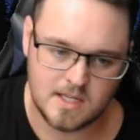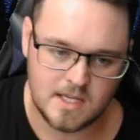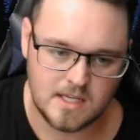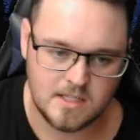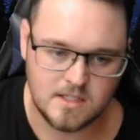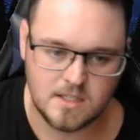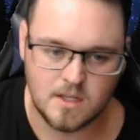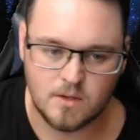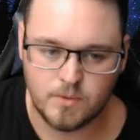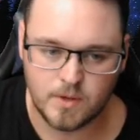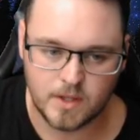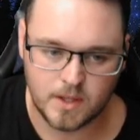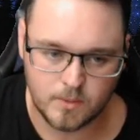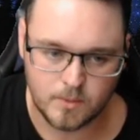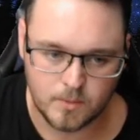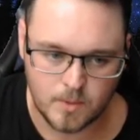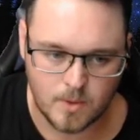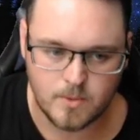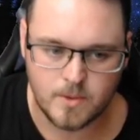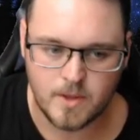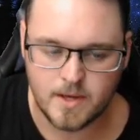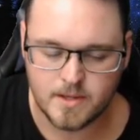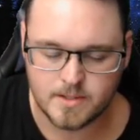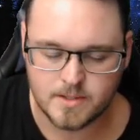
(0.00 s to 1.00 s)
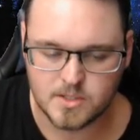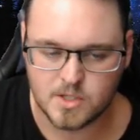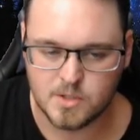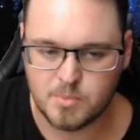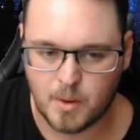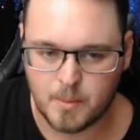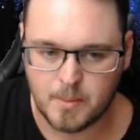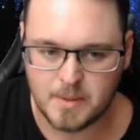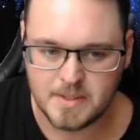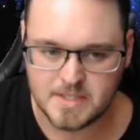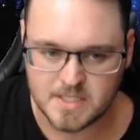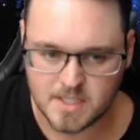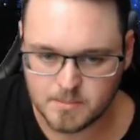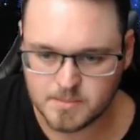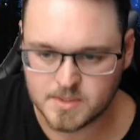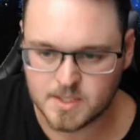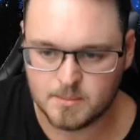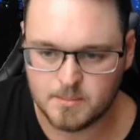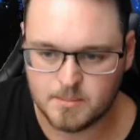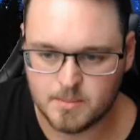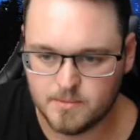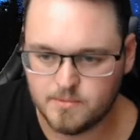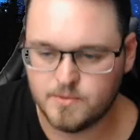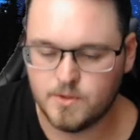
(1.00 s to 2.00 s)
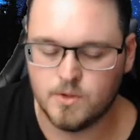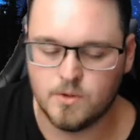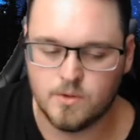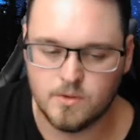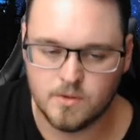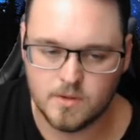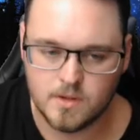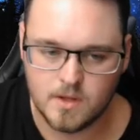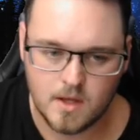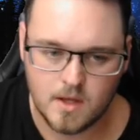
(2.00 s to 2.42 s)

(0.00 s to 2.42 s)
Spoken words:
He did really well there, so he probably jumps up a few